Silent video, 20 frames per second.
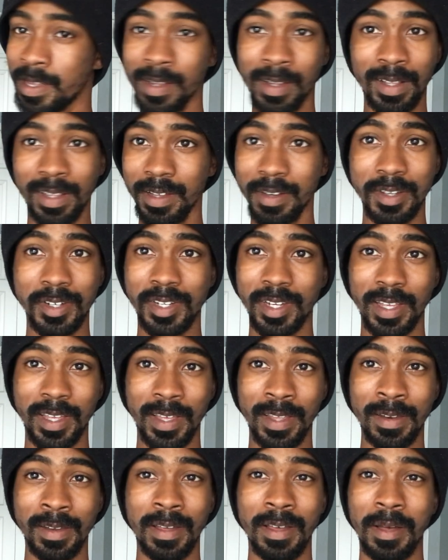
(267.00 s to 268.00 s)

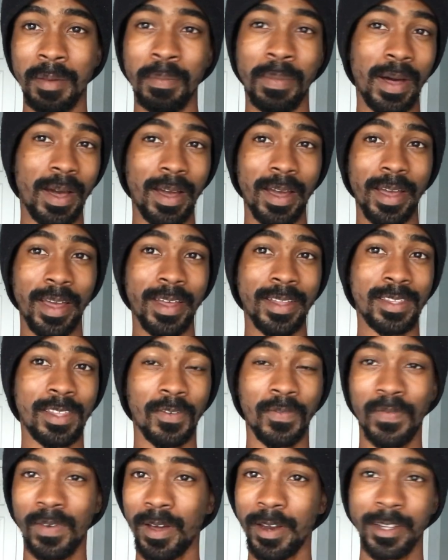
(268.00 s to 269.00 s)
conclusion, by
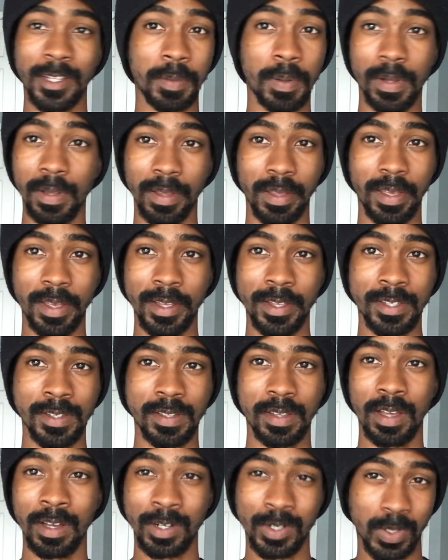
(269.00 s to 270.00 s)
defunding the
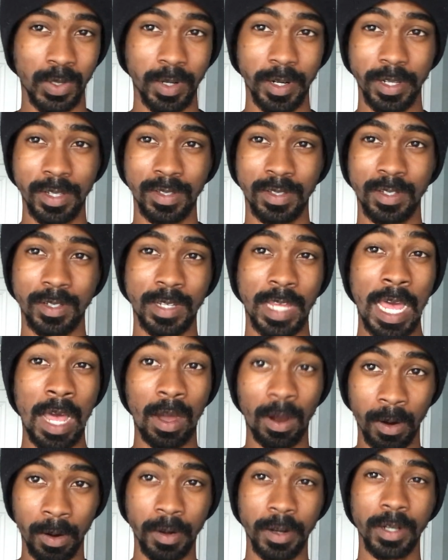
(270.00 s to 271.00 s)
police, according to
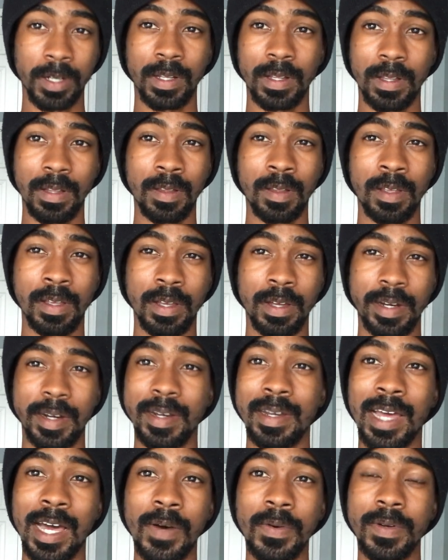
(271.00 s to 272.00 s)
that article
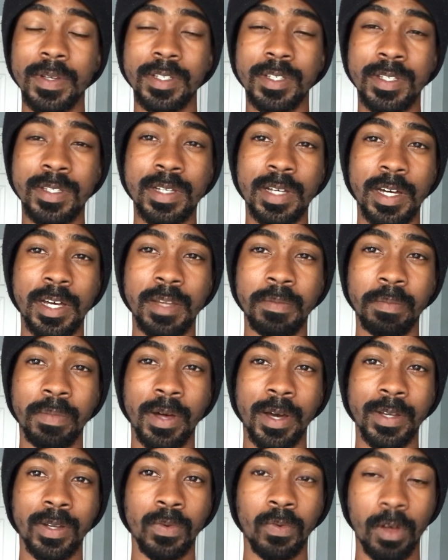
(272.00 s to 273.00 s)
that was done
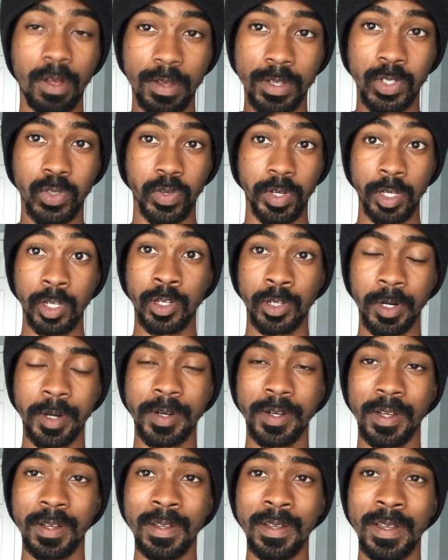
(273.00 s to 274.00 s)
by the Wall Street
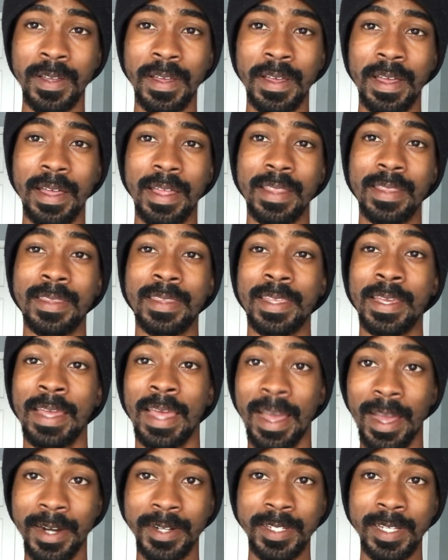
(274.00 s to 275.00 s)
Journal, they
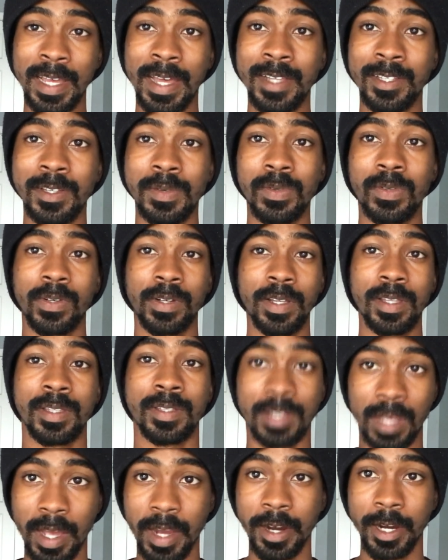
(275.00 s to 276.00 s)
actually have some sort of
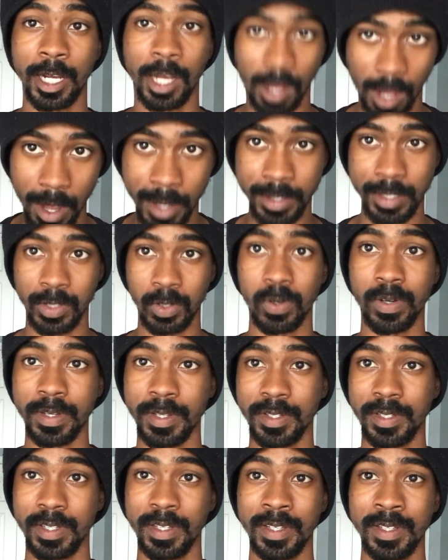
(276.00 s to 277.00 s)
dire
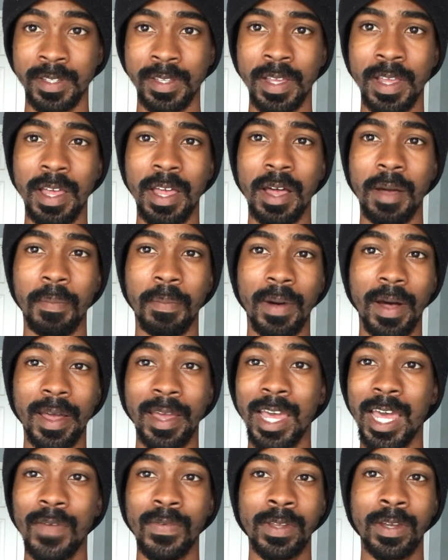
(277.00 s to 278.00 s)
consequences by
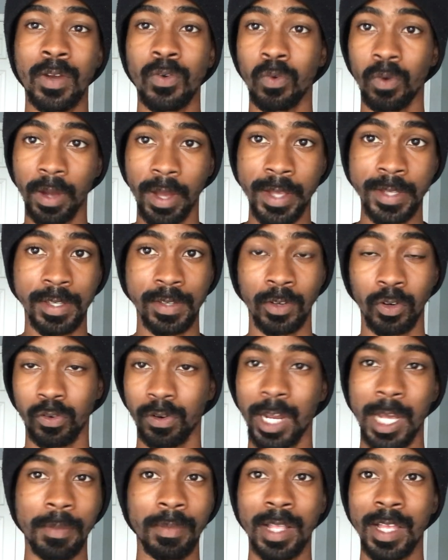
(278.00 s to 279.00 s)
having a rise in
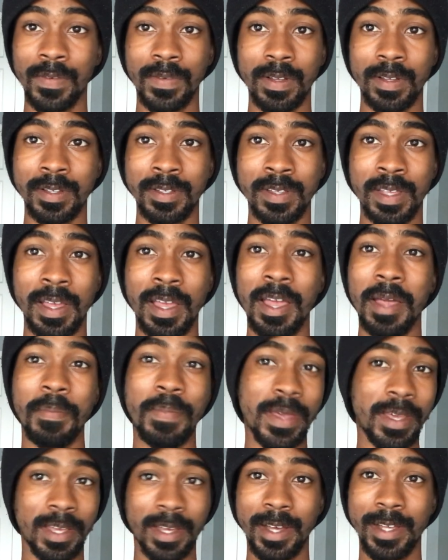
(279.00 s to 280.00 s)
crime levels
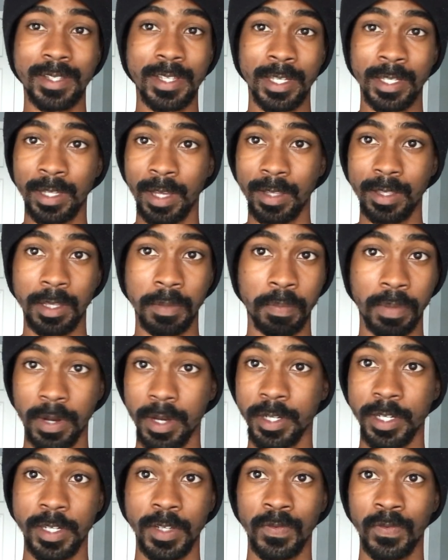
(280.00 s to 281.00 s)
because they cut the
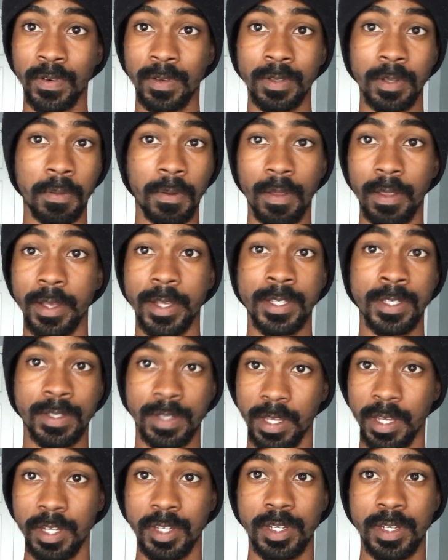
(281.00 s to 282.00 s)
budget from the police
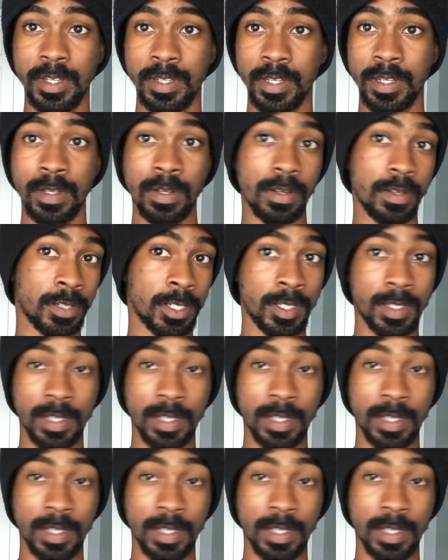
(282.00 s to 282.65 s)
stations in those